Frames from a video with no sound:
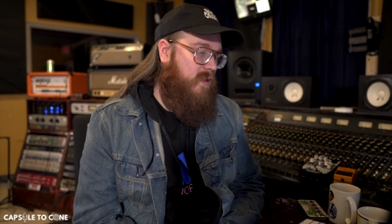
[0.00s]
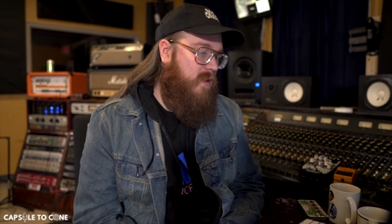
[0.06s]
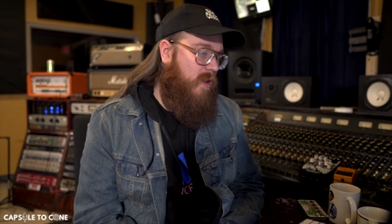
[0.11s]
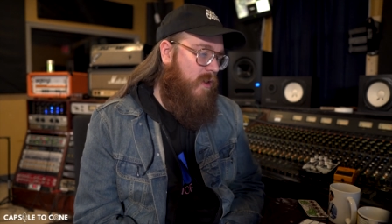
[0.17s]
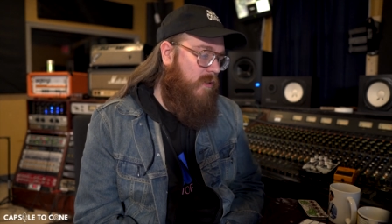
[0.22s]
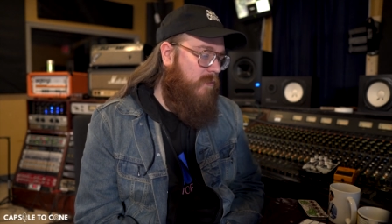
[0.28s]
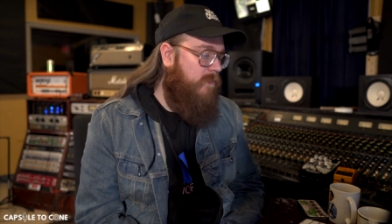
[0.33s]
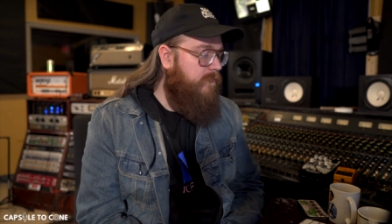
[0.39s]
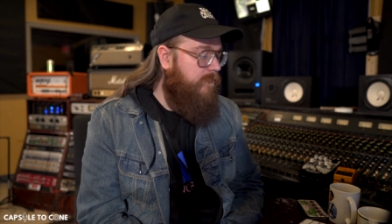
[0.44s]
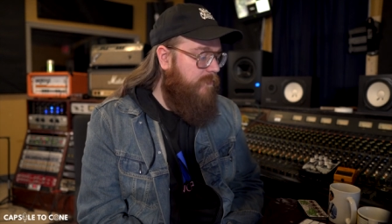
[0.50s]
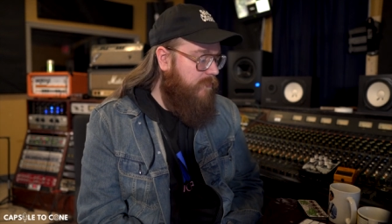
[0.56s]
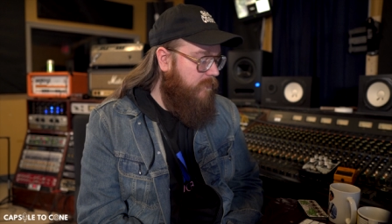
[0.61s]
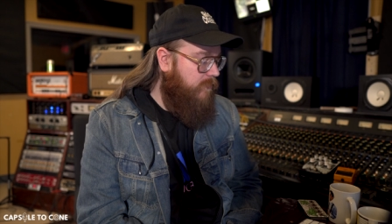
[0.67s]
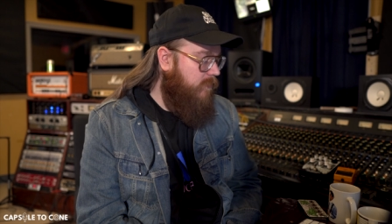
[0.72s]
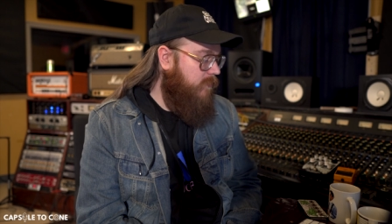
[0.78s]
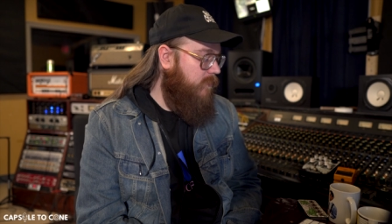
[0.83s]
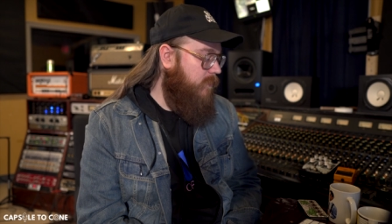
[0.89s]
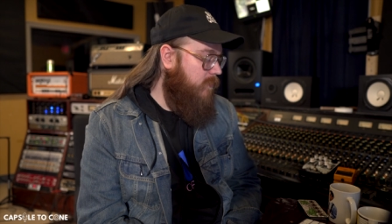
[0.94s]
So
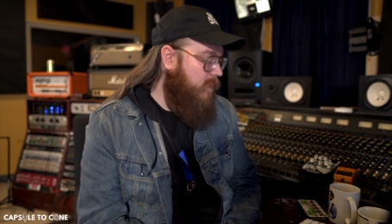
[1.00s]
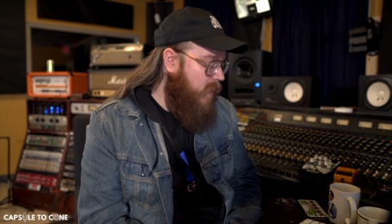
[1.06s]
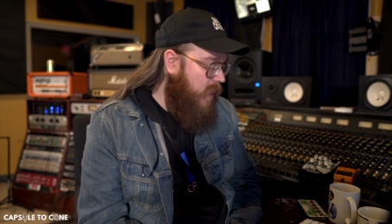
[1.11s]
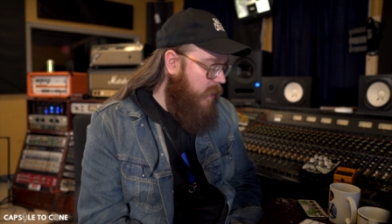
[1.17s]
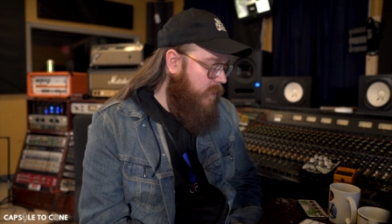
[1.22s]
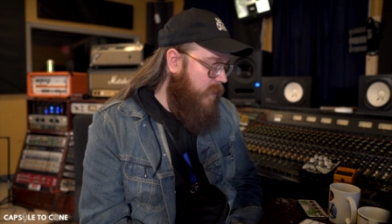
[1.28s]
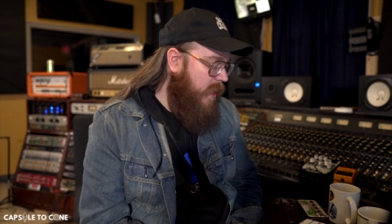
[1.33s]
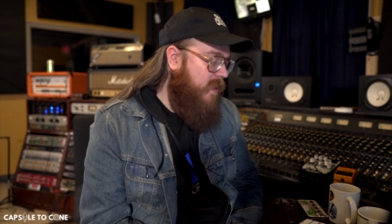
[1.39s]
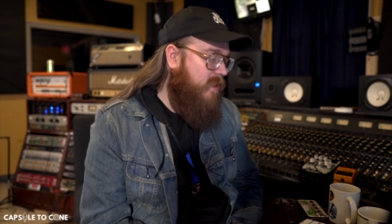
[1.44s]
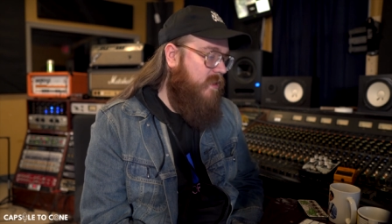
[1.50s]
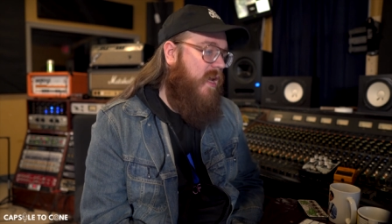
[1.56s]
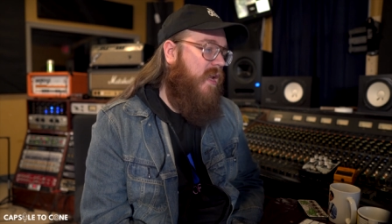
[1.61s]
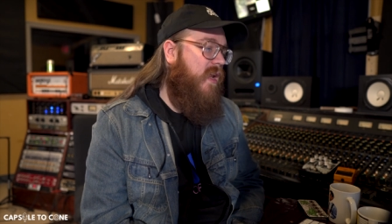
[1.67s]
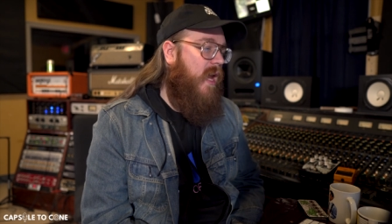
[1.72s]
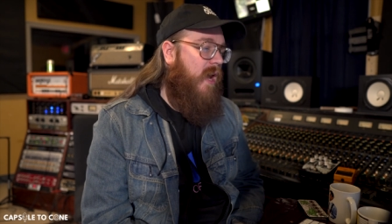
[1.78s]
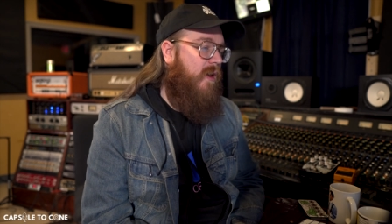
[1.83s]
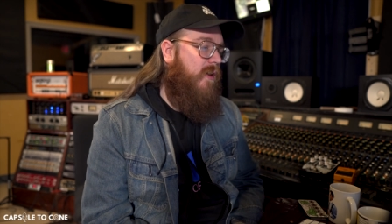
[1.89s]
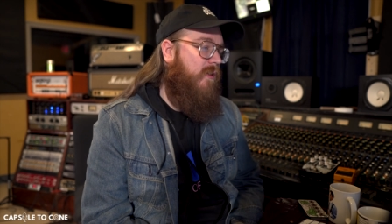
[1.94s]
that's
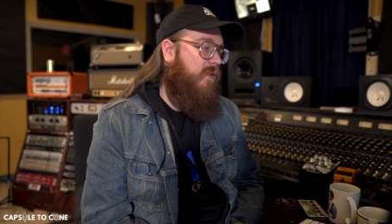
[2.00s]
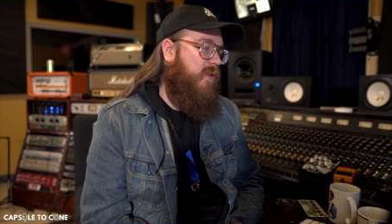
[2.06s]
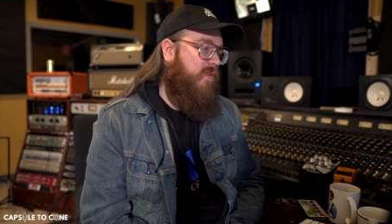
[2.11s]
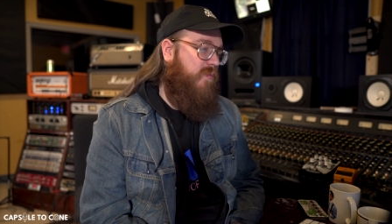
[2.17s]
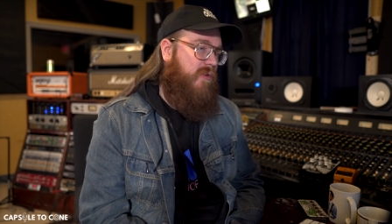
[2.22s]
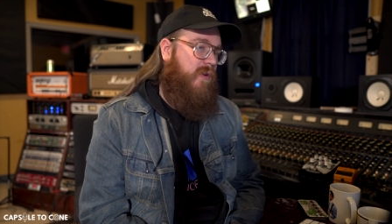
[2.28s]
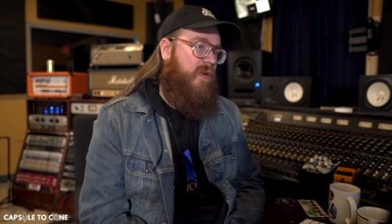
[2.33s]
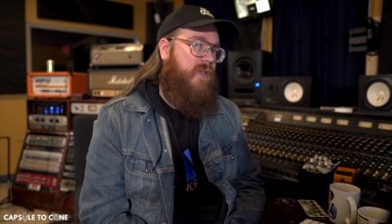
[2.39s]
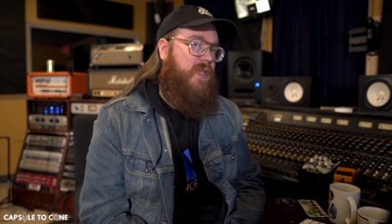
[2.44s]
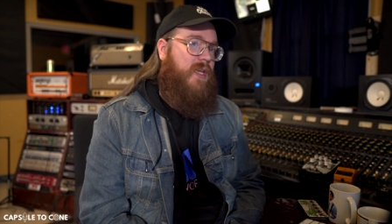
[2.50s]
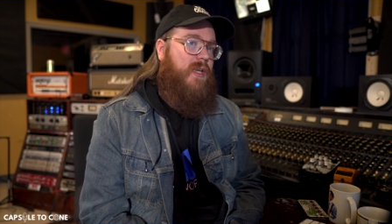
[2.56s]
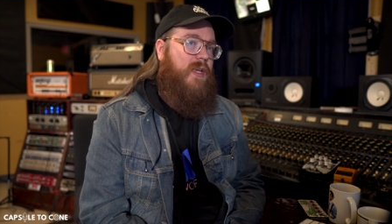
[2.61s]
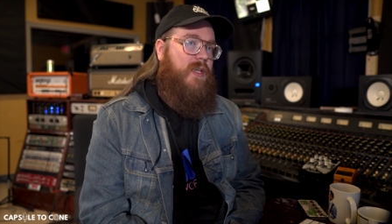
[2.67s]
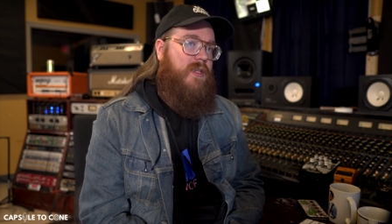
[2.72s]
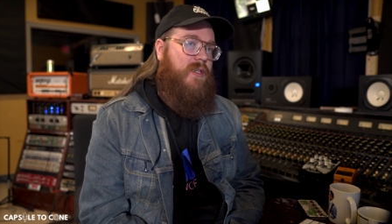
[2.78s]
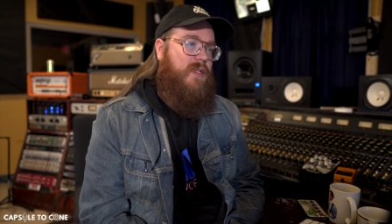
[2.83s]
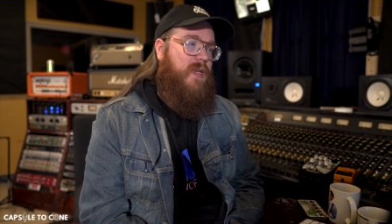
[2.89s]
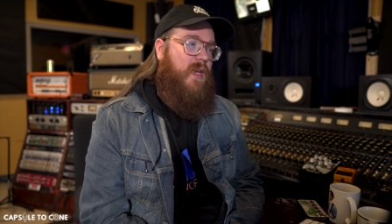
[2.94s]
kind of how I would approach it
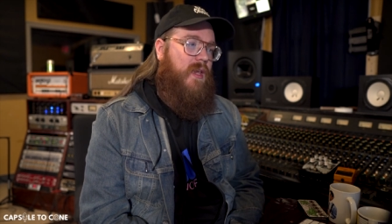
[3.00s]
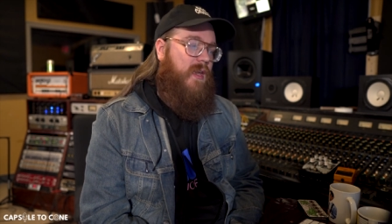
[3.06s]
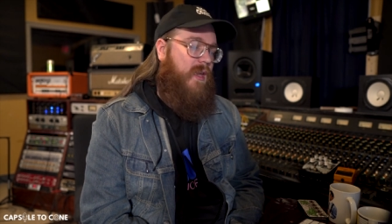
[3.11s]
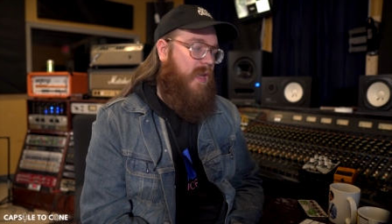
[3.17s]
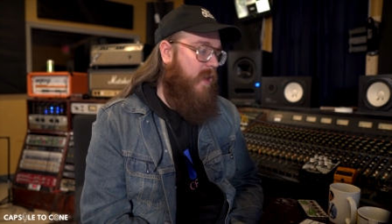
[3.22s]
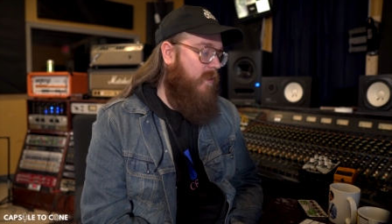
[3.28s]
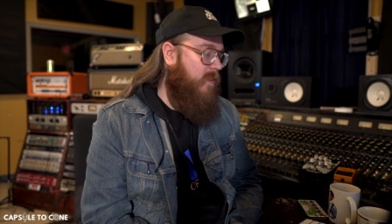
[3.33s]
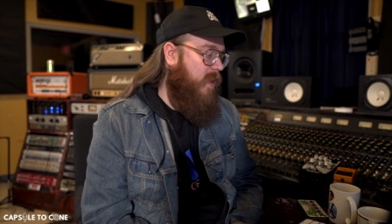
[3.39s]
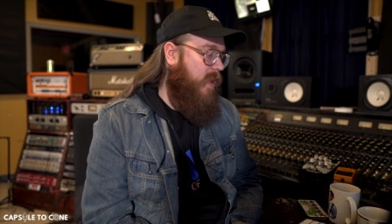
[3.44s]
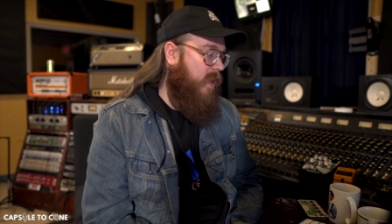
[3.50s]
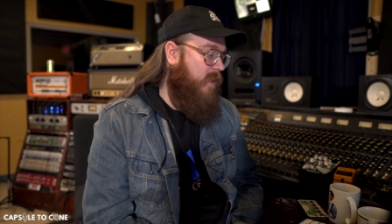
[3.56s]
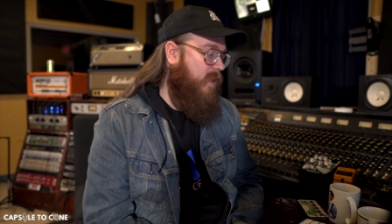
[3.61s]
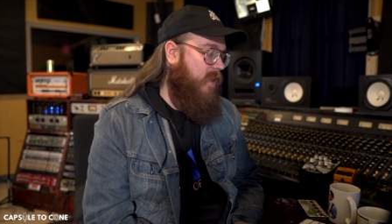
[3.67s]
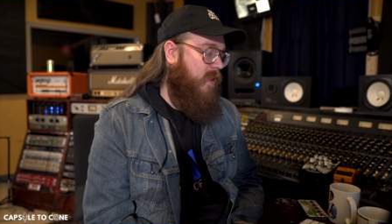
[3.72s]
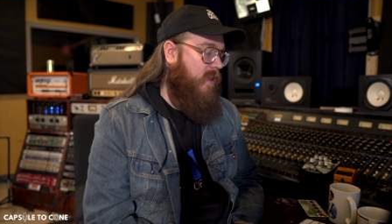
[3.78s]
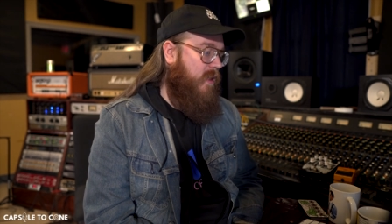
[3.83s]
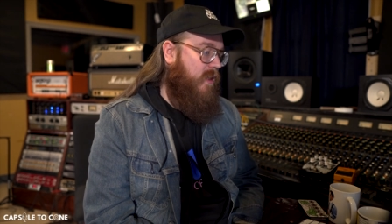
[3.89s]
and just say like, hey man,